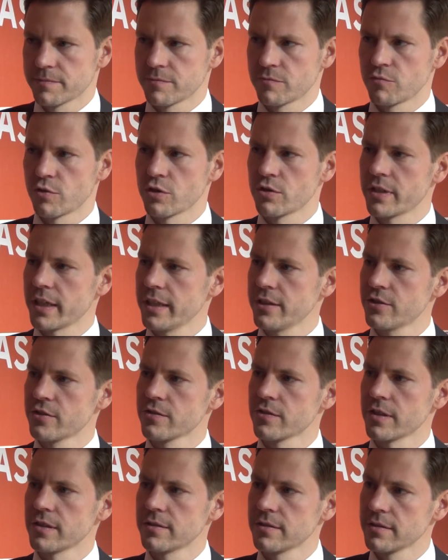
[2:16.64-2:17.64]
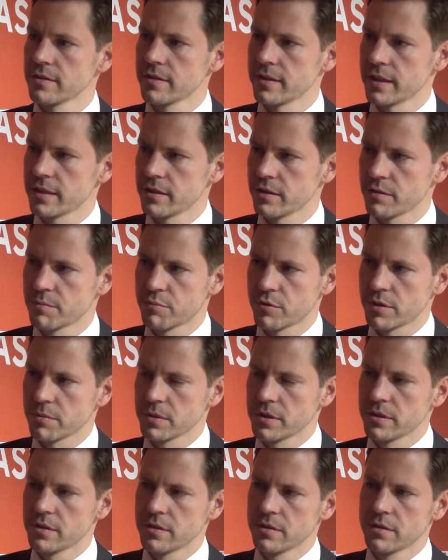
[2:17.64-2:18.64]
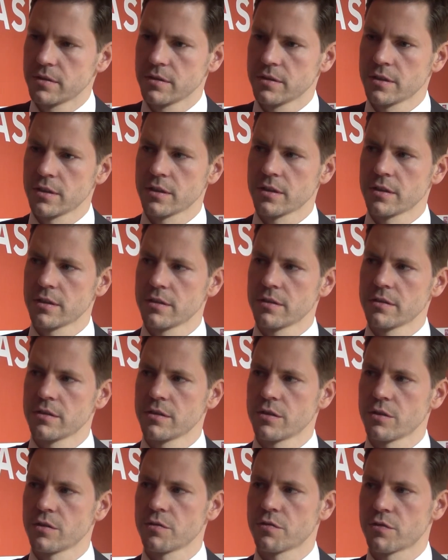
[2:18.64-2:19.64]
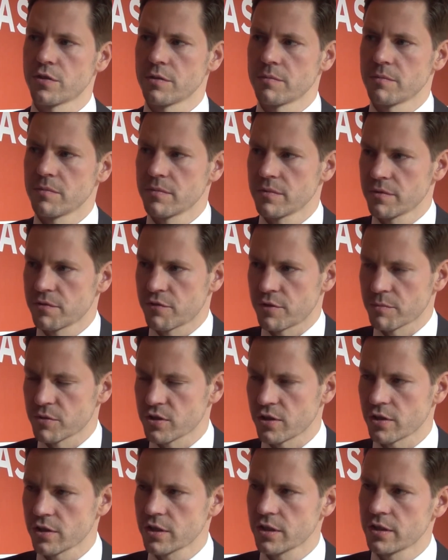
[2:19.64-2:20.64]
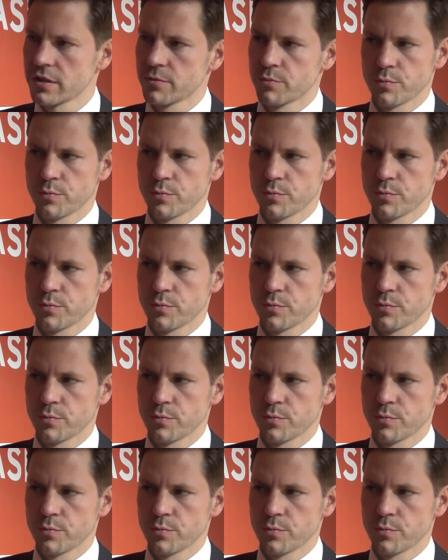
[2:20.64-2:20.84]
rotation that you probably know from soccer.